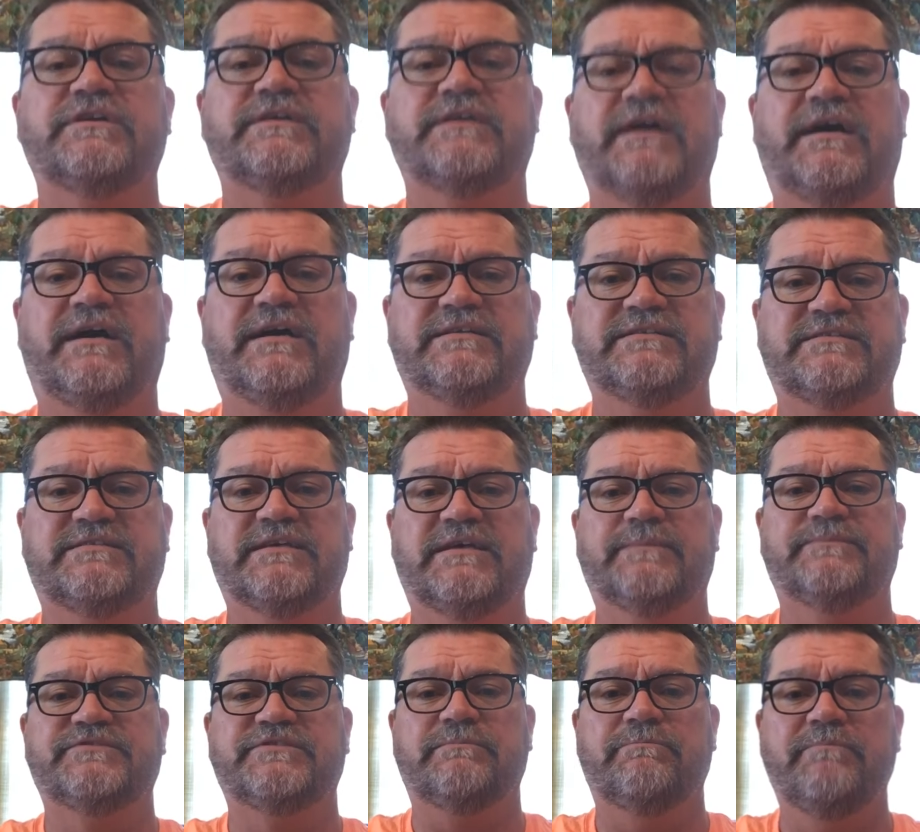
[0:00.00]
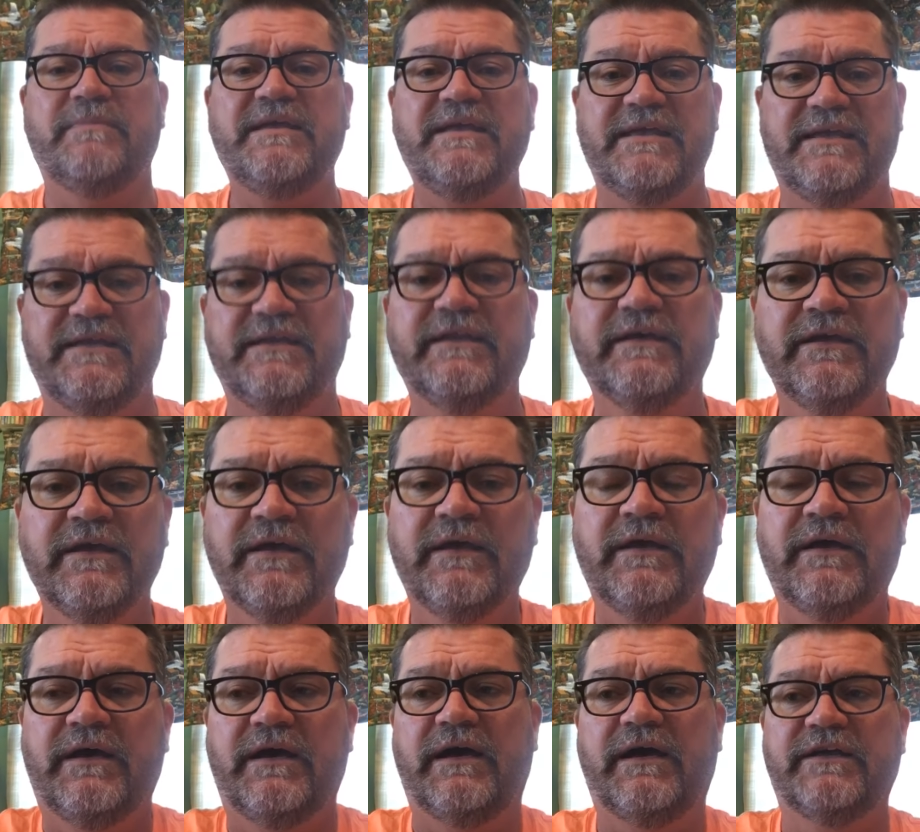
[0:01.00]
concepts mean.
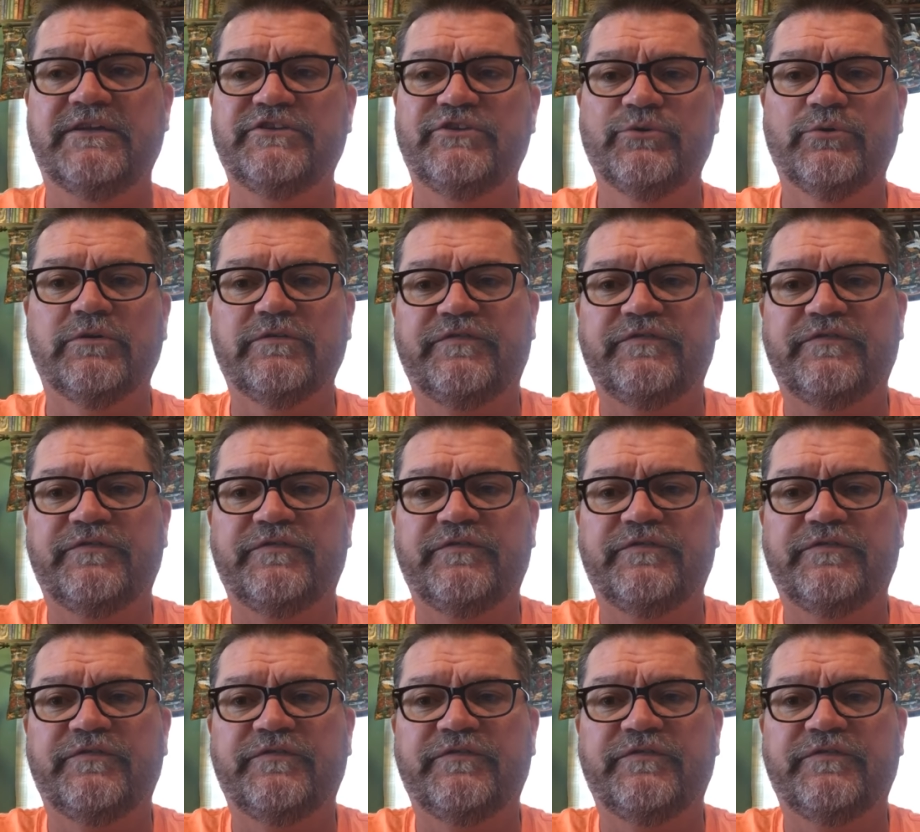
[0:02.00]
Dual